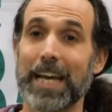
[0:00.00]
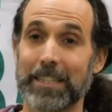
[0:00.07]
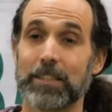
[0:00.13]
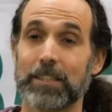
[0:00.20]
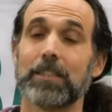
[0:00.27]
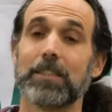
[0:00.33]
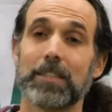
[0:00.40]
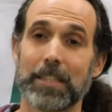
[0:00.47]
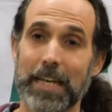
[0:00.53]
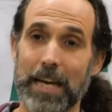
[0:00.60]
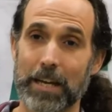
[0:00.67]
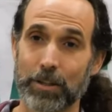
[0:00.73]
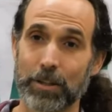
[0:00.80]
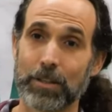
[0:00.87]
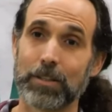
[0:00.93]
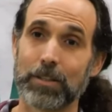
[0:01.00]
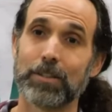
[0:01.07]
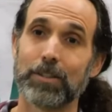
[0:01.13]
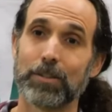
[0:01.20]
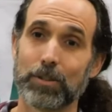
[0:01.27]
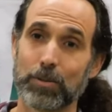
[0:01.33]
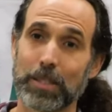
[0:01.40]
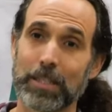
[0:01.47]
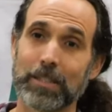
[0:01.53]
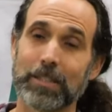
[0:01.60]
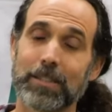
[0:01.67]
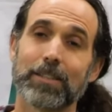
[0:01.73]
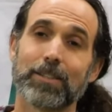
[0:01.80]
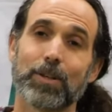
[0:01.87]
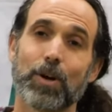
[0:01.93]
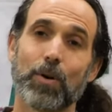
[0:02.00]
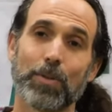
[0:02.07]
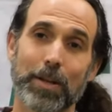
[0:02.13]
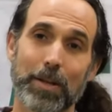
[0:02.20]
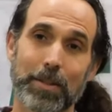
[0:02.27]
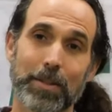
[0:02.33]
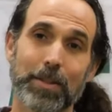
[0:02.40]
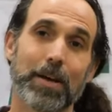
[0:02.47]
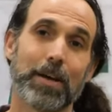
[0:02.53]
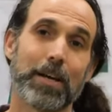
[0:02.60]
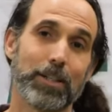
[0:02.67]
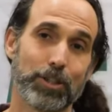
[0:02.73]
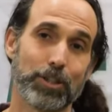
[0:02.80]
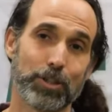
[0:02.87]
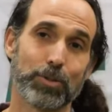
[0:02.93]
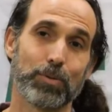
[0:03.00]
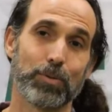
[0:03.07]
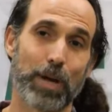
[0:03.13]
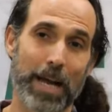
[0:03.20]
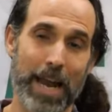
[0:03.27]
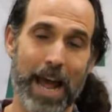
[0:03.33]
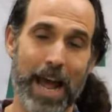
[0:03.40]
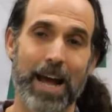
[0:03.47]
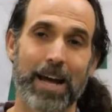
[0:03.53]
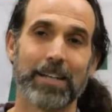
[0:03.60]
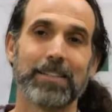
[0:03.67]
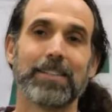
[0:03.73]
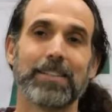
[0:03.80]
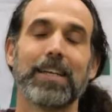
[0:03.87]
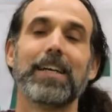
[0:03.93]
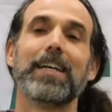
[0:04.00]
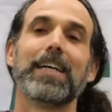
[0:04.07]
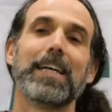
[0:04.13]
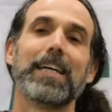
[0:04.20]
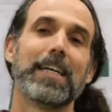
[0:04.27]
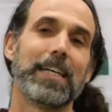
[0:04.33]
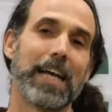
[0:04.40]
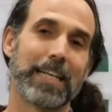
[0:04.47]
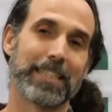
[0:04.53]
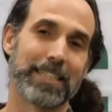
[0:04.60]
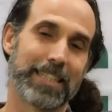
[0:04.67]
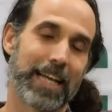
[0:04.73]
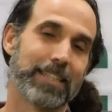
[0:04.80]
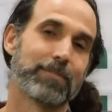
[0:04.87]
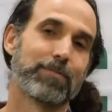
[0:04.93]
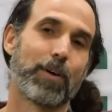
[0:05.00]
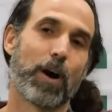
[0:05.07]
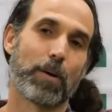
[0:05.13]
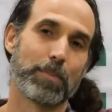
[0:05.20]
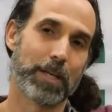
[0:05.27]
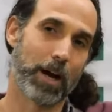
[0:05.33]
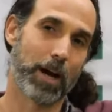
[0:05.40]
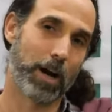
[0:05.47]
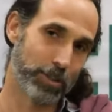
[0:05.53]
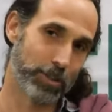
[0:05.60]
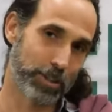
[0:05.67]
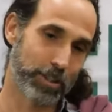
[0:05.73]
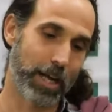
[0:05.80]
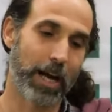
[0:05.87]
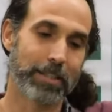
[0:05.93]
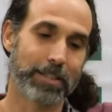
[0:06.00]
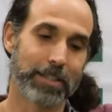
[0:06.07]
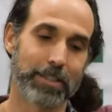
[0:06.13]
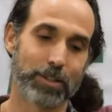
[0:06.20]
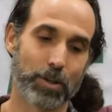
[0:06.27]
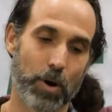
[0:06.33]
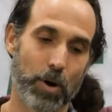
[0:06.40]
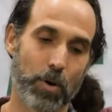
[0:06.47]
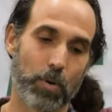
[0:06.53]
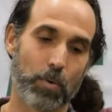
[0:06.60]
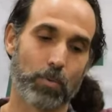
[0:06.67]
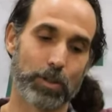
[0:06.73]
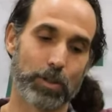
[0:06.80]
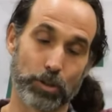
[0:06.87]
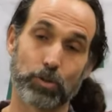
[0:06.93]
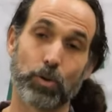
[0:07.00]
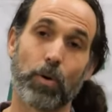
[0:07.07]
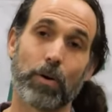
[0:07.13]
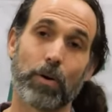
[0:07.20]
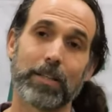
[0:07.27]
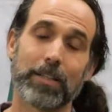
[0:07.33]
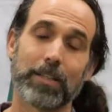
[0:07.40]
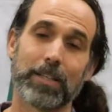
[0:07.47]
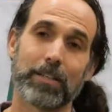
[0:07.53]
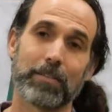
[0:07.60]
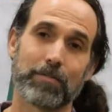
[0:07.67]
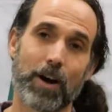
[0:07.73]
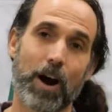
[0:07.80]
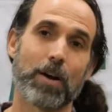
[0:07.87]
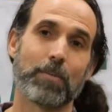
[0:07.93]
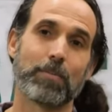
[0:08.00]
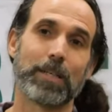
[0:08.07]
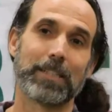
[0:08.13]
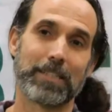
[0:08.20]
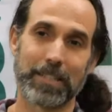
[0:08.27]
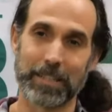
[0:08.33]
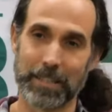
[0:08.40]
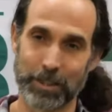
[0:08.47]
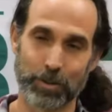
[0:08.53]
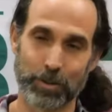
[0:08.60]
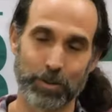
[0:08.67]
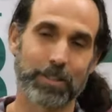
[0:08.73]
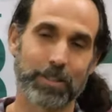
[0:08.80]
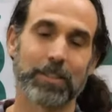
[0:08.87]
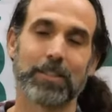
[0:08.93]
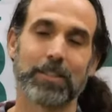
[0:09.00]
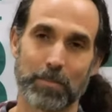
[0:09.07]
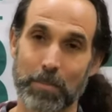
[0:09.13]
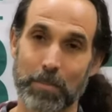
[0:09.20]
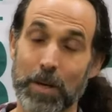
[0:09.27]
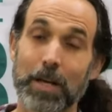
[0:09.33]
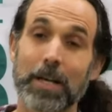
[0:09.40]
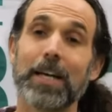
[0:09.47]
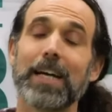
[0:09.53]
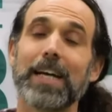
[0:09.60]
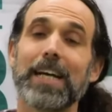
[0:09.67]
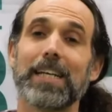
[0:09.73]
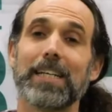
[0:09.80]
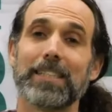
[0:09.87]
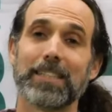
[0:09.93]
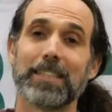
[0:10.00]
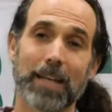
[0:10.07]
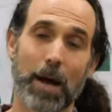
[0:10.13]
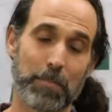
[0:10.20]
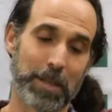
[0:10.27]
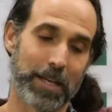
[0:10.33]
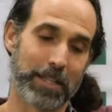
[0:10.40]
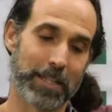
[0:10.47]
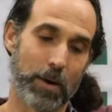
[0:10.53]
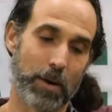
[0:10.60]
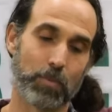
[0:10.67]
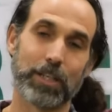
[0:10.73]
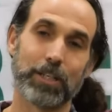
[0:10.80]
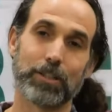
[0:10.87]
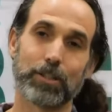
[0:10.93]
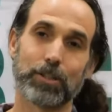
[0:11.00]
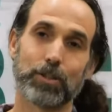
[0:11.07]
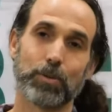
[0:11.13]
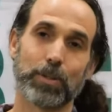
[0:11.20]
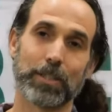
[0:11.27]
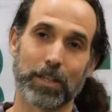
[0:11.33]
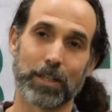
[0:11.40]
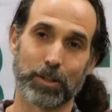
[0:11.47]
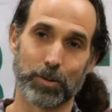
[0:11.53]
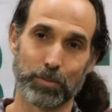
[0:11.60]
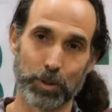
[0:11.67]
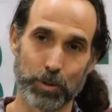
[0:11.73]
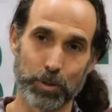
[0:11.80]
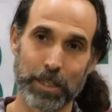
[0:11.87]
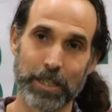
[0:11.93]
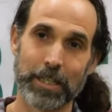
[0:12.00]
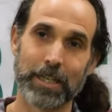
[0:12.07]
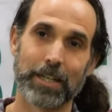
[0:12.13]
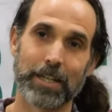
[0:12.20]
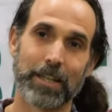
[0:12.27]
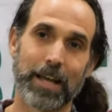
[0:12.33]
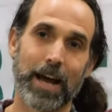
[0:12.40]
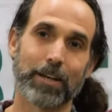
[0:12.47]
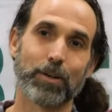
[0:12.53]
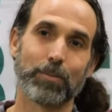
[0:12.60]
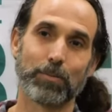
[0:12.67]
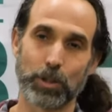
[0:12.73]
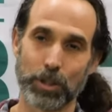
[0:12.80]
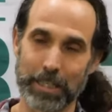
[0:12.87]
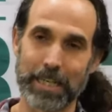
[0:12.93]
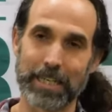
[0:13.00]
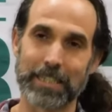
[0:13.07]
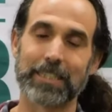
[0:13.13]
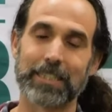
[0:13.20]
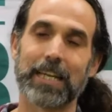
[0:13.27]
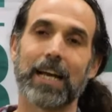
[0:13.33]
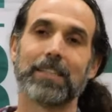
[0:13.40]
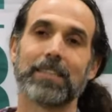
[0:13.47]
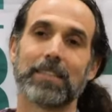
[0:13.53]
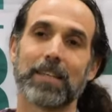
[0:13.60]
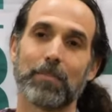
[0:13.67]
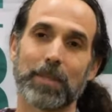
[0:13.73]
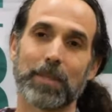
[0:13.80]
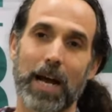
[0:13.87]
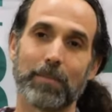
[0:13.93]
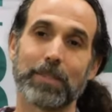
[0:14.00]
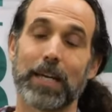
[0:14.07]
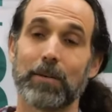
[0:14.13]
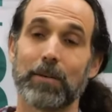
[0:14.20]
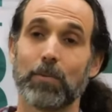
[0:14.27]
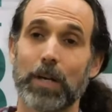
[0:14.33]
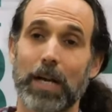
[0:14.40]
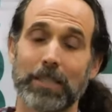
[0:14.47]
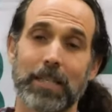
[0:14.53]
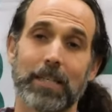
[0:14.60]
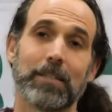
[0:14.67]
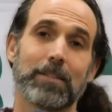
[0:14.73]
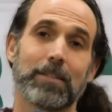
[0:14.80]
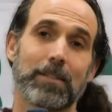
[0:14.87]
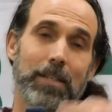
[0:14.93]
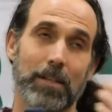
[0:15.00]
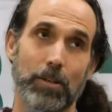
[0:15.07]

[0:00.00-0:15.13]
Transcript: get together to do these. And so the issue at hand, it extends far beyond just us. And so restoring the environment, the ecosystem, is something that we need to do as a community. And that community extends sometimes, like what I said